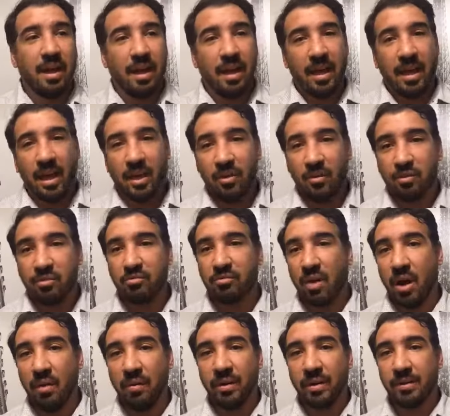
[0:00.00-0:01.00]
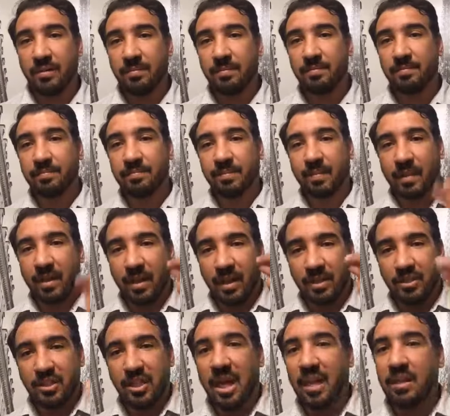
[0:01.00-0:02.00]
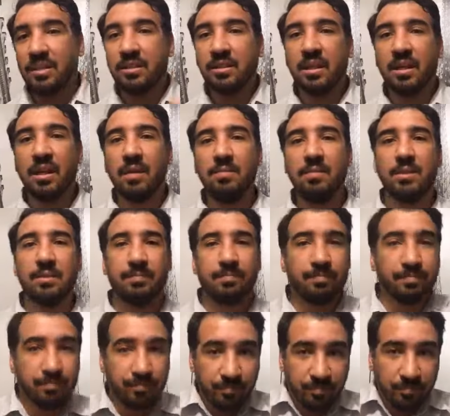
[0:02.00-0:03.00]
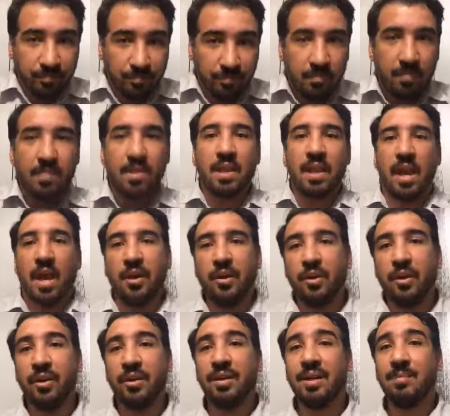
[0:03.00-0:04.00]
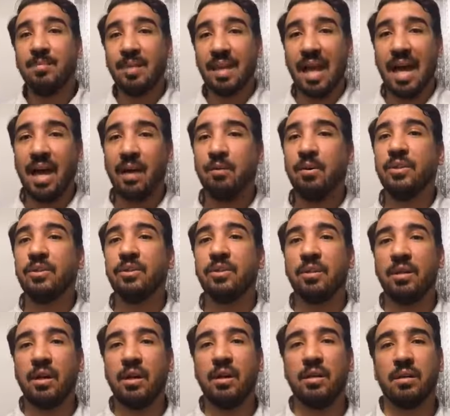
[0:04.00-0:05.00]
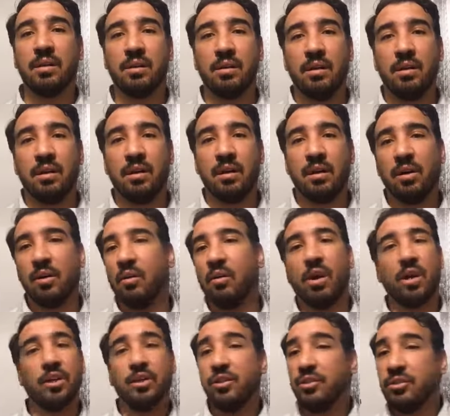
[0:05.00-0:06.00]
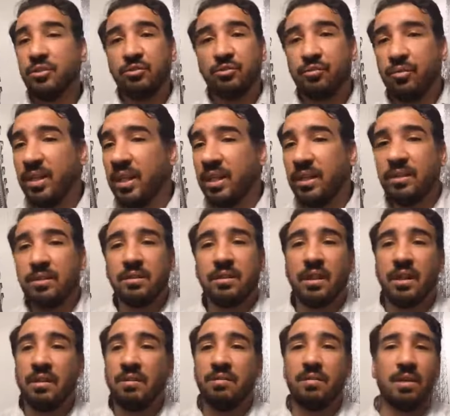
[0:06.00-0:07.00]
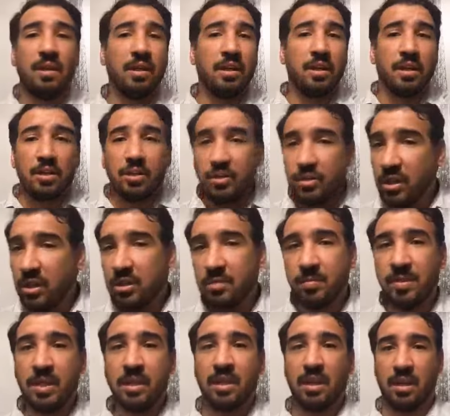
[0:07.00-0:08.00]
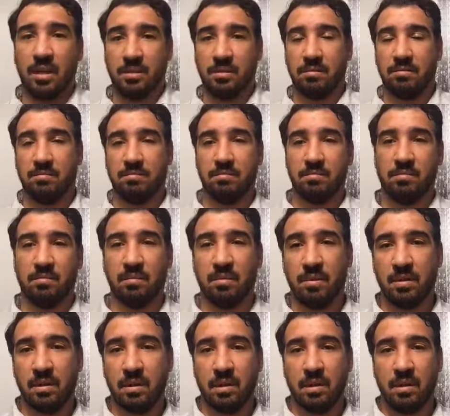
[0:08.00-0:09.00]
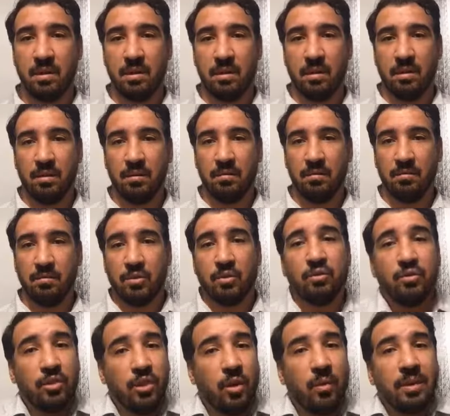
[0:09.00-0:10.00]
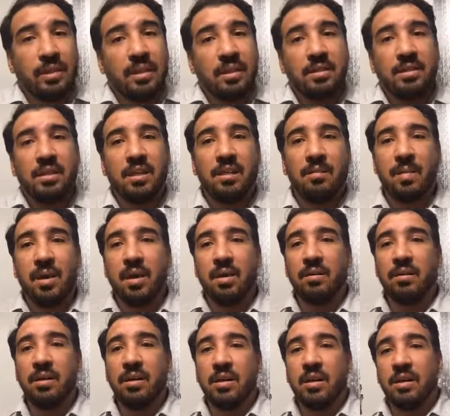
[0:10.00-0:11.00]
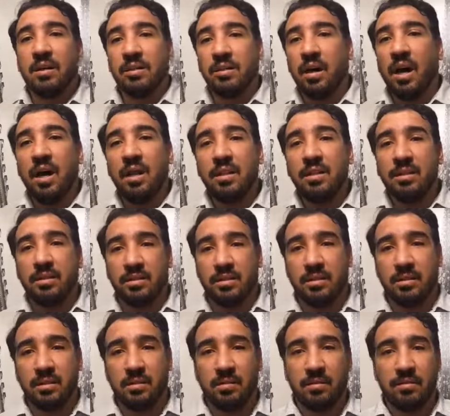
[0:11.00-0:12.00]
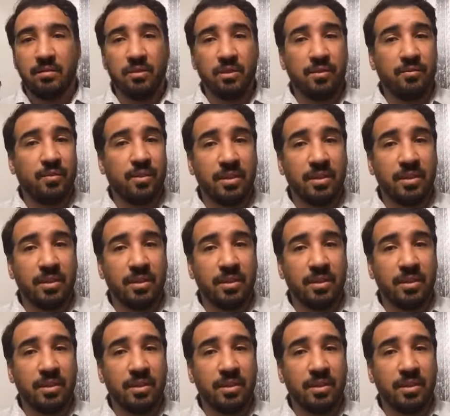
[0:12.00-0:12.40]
and you're growing and a challenge comes, are you going to apply what you learn? Or are you just reading stuff just because? Because you know what they say about knowledge, just for the